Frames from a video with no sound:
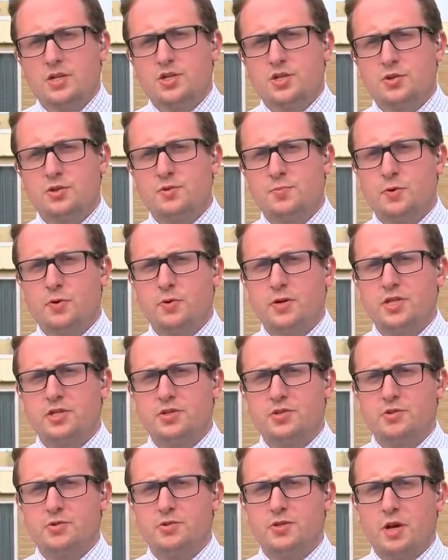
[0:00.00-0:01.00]
Church
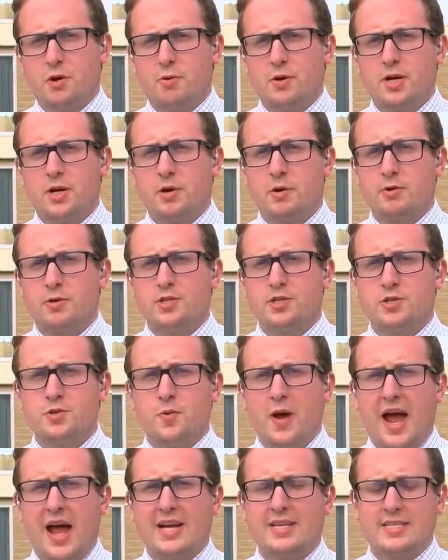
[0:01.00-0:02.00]
parishioners are encouraged
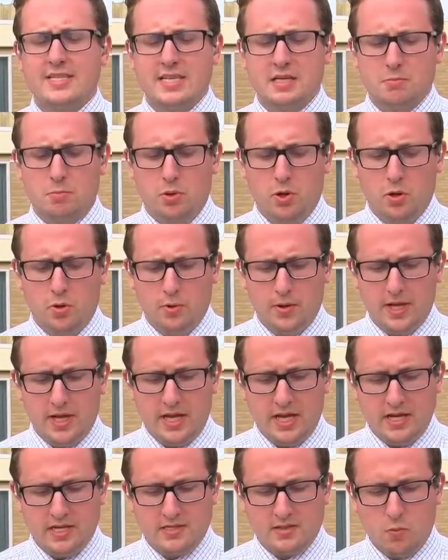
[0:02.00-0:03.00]
to ask
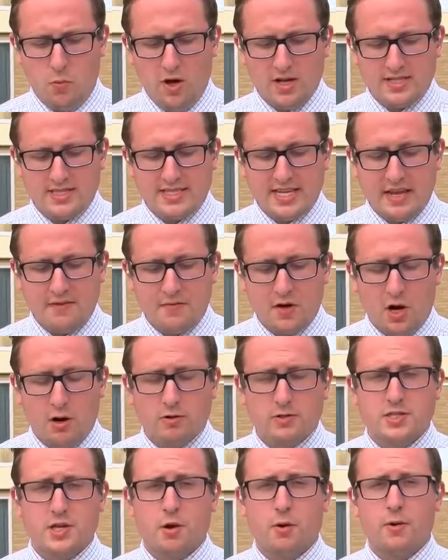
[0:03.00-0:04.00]
employees what
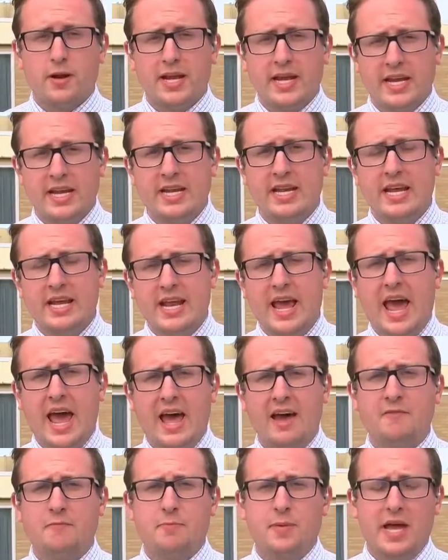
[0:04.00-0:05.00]
safeguards are in and
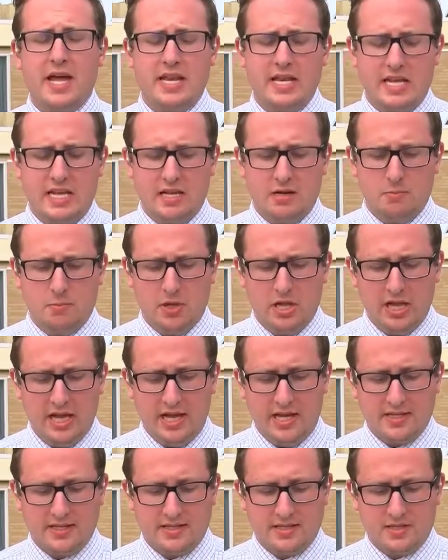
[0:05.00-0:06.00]
have been in
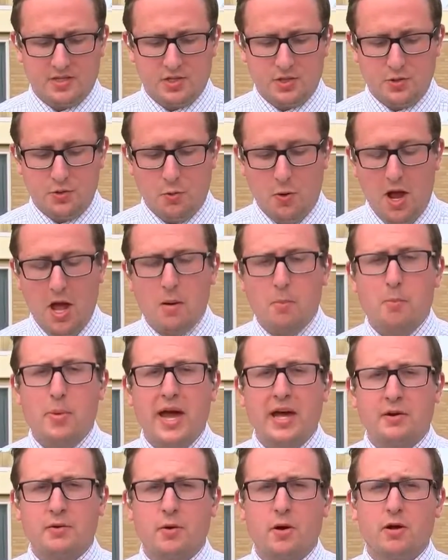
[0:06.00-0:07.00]
place to
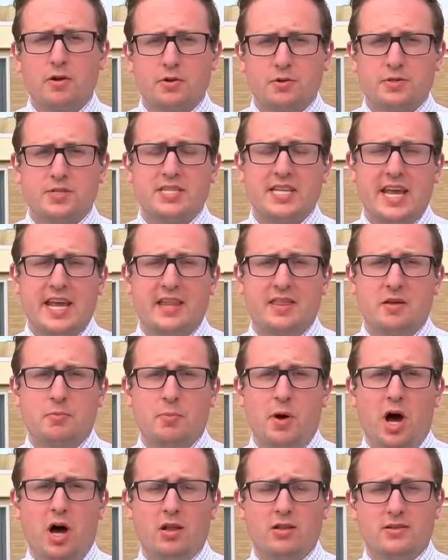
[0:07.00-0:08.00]
better understand the
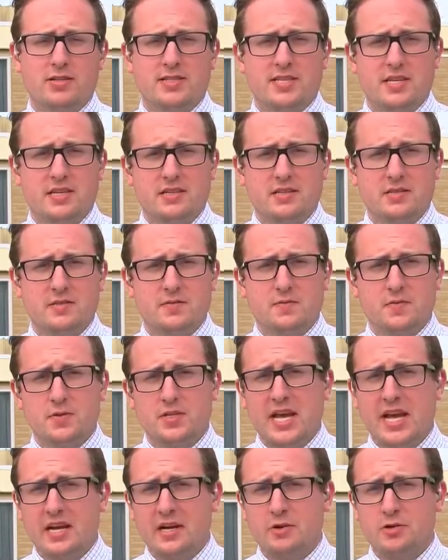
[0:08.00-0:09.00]
policies. For
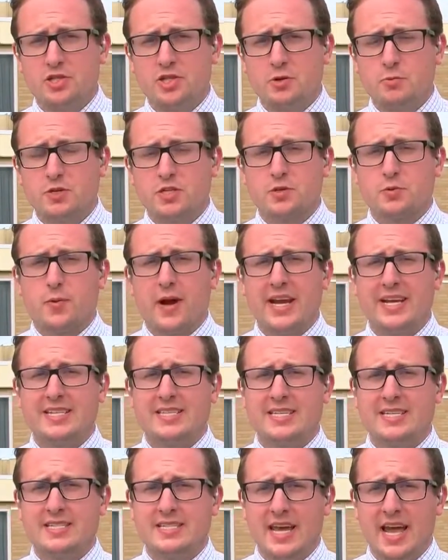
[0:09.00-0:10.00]
Decker, she was
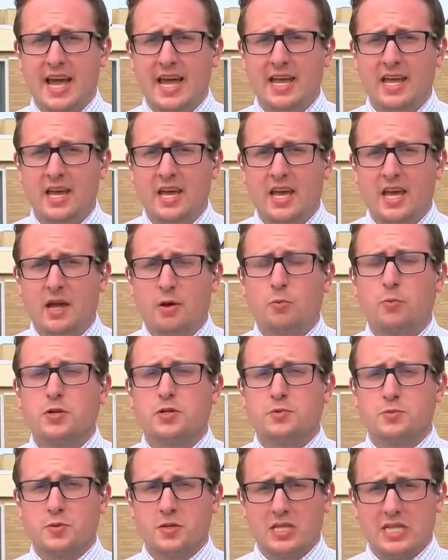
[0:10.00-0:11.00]
arraigned today and
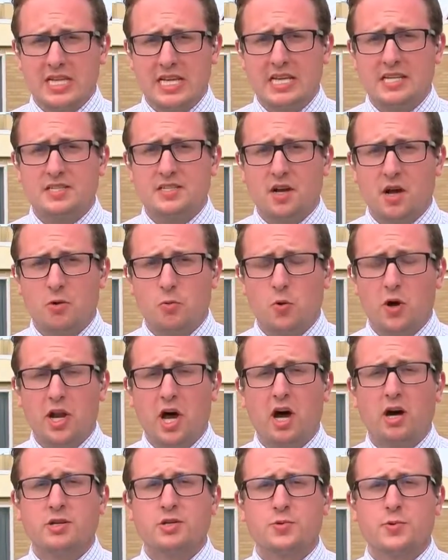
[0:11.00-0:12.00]
was released on
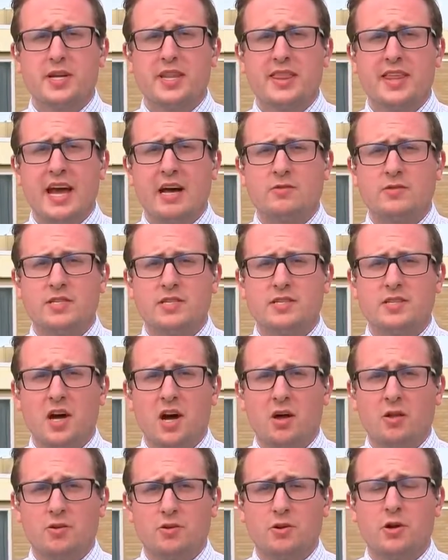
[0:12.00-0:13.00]

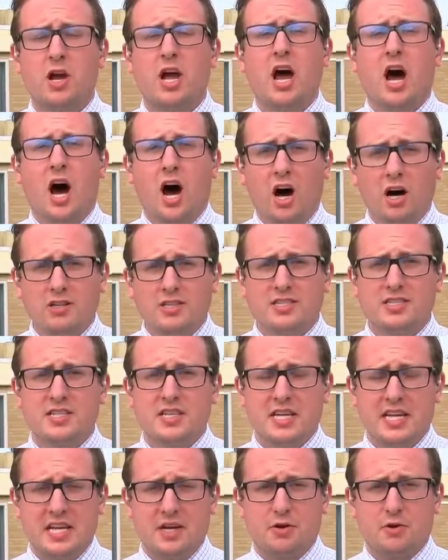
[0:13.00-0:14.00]
$100,000
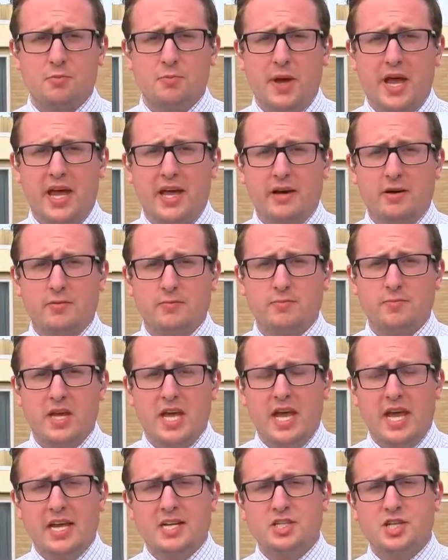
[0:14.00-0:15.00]
unsecured bail.
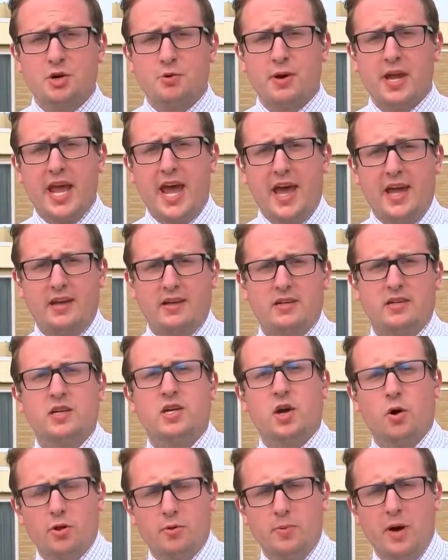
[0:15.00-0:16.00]
In Duryea,
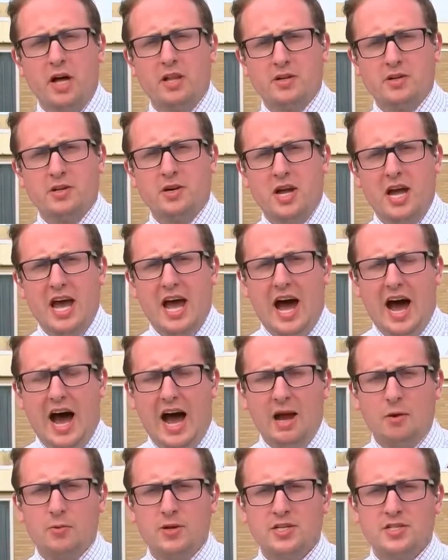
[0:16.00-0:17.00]
Cody Butler,
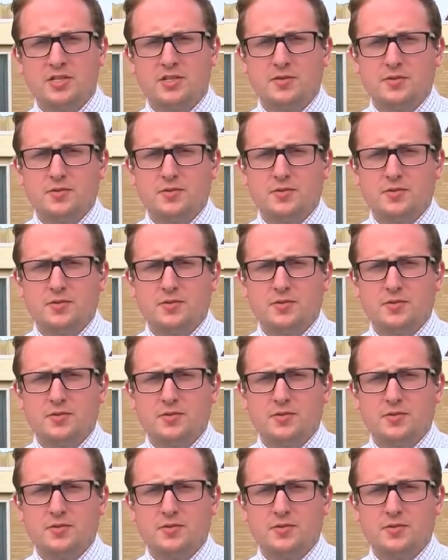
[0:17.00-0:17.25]
Eyewitness